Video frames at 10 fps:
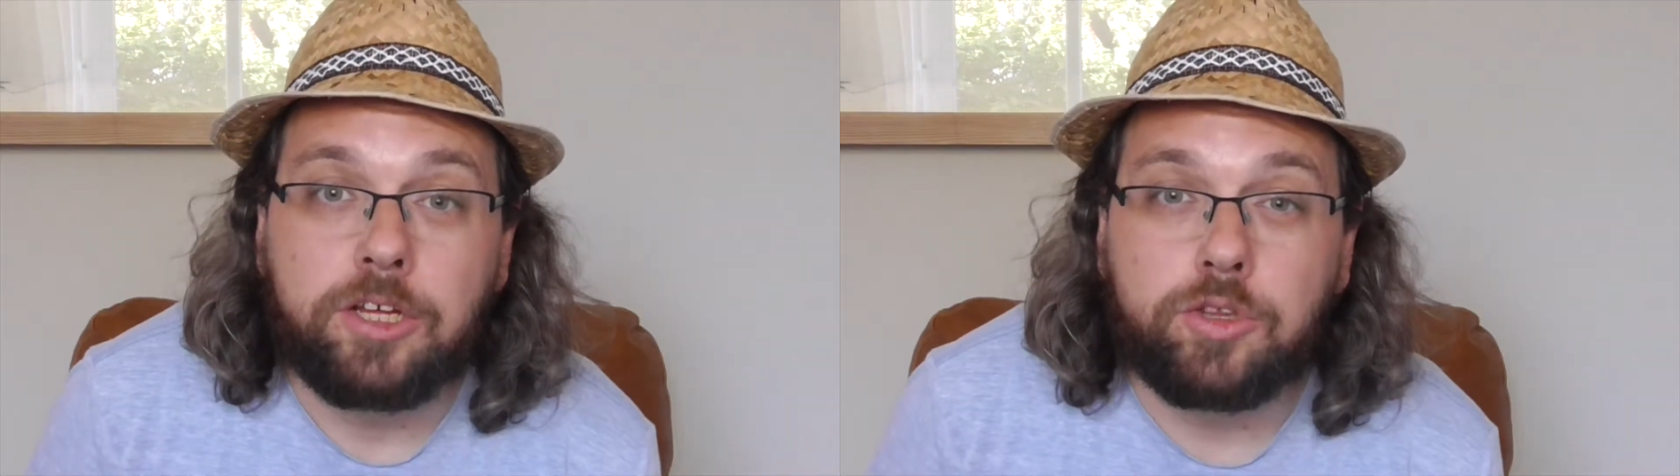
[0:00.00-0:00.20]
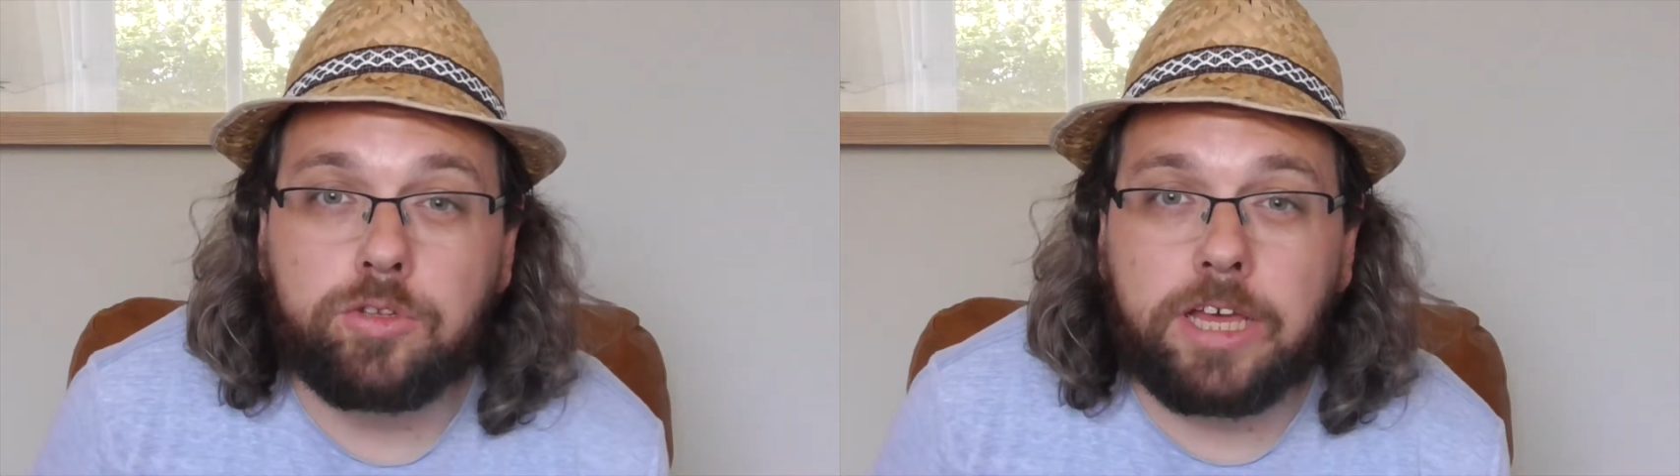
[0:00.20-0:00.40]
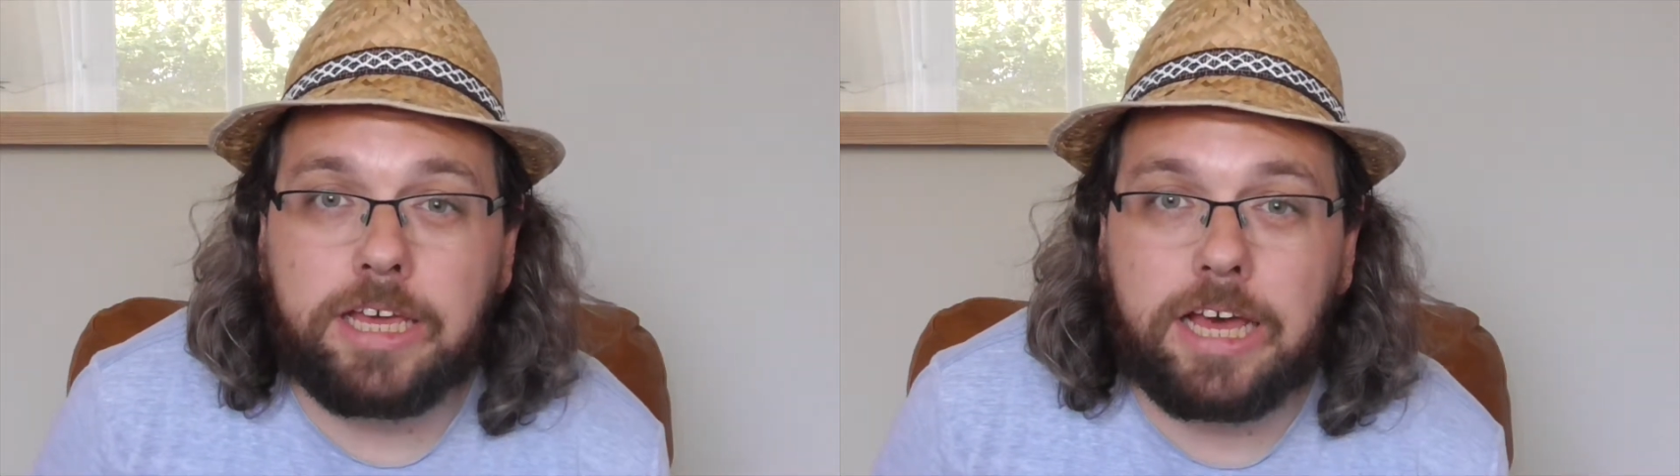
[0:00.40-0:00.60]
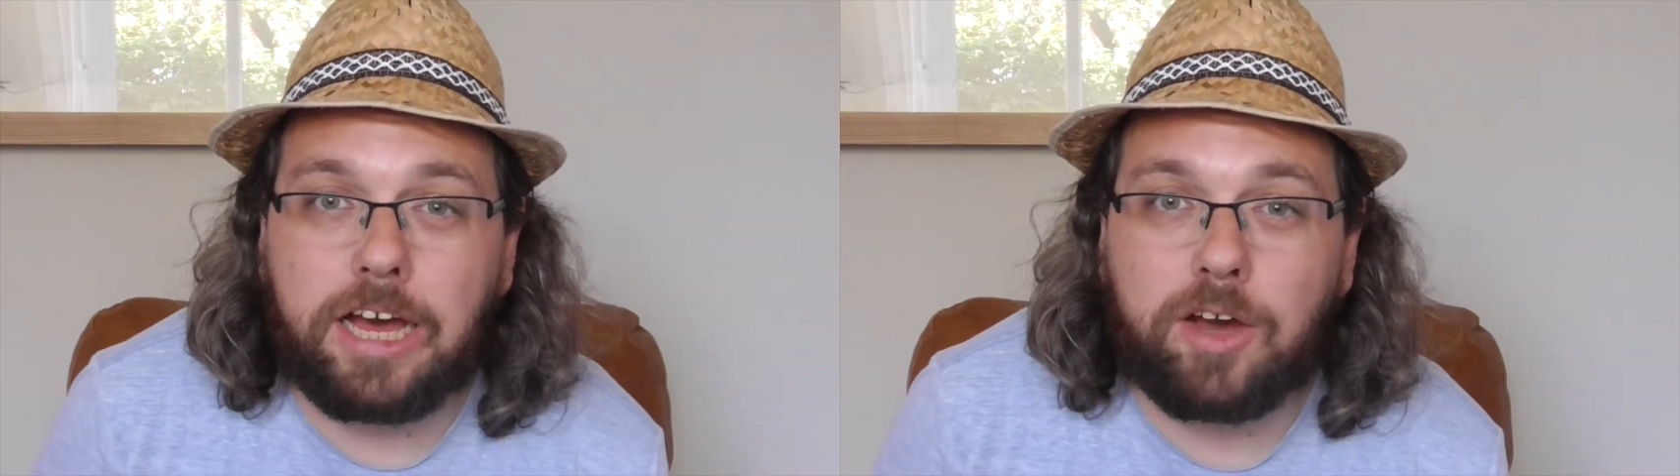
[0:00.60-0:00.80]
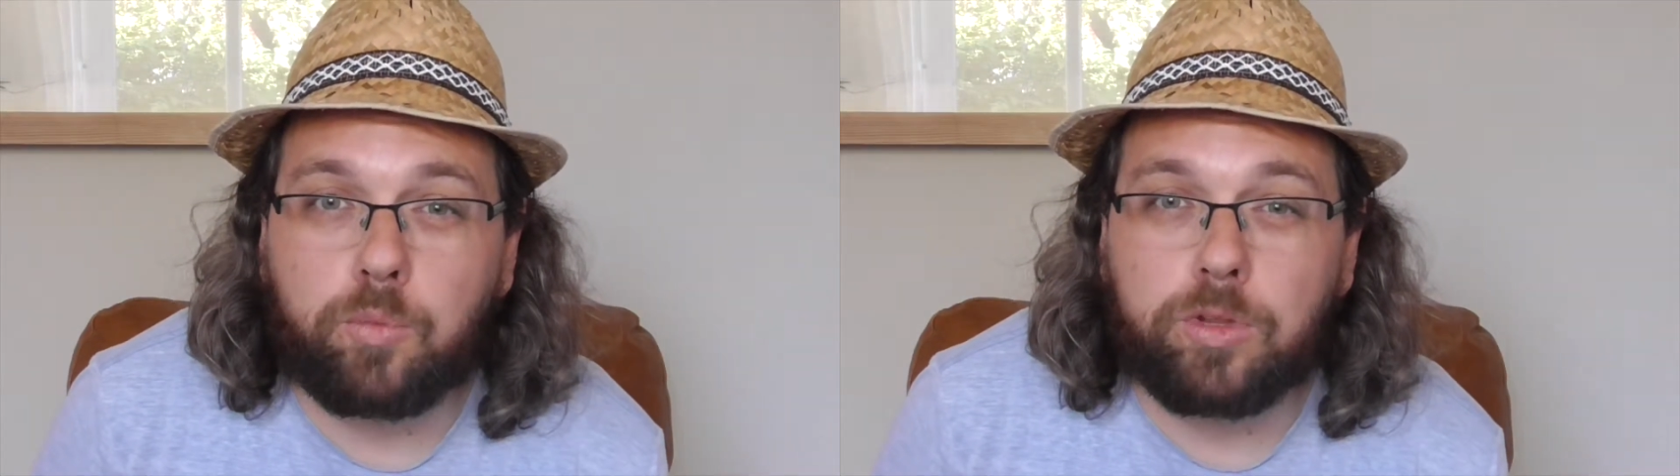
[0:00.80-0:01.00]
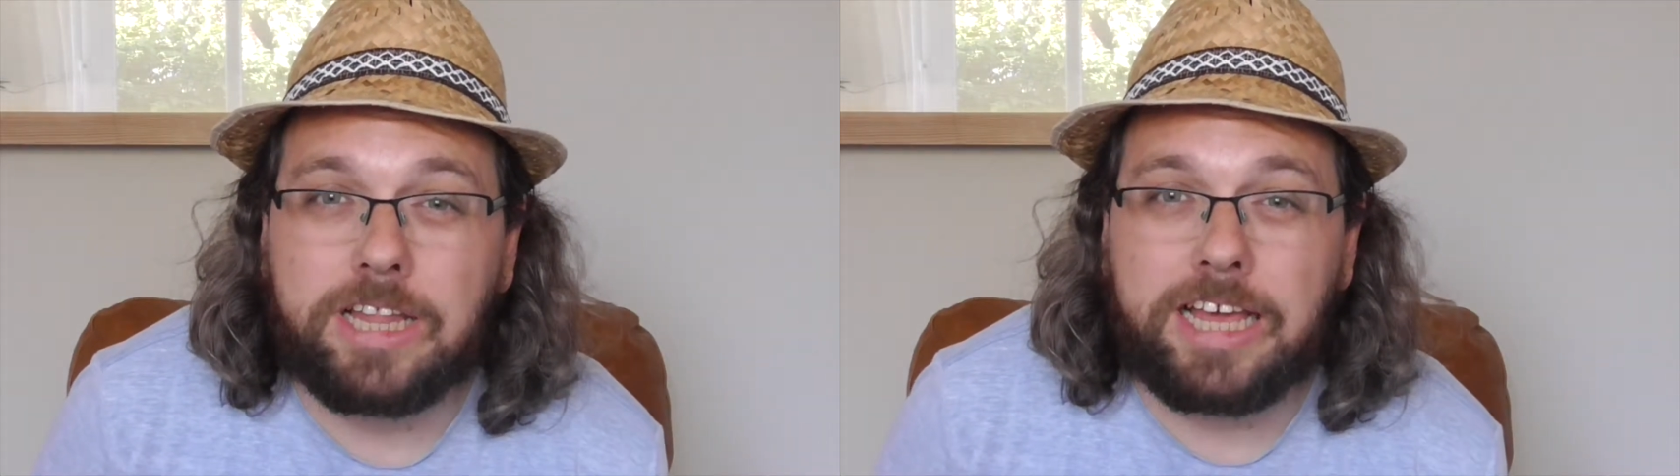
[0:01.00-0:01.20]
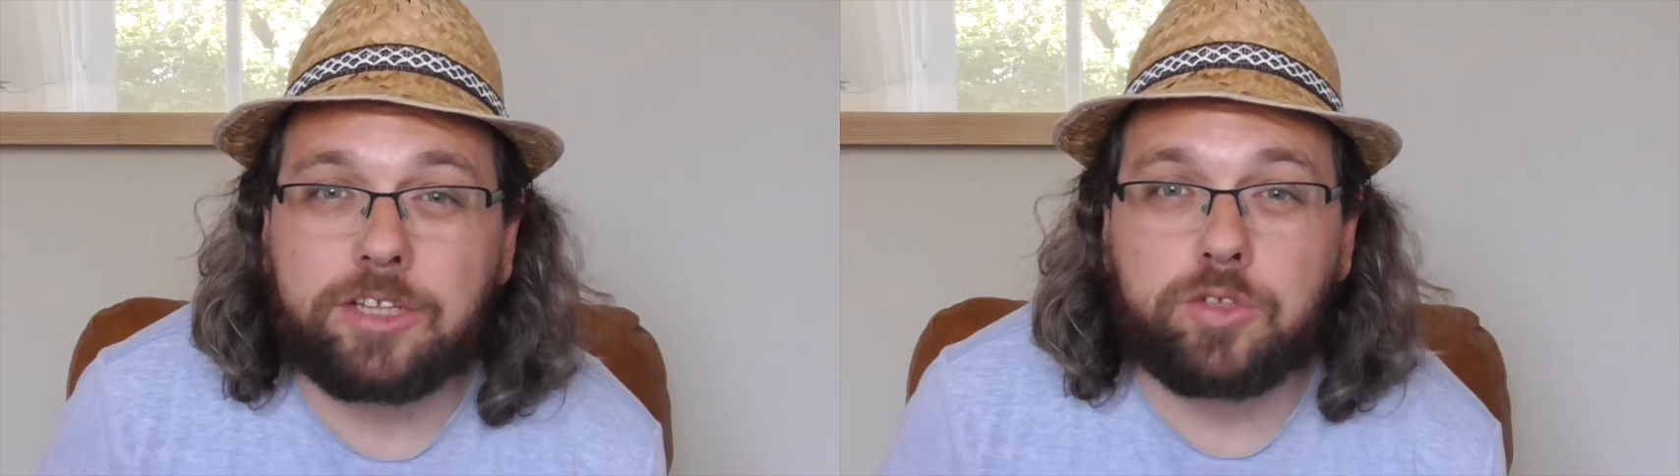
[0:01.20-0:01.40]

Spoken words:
Today I would like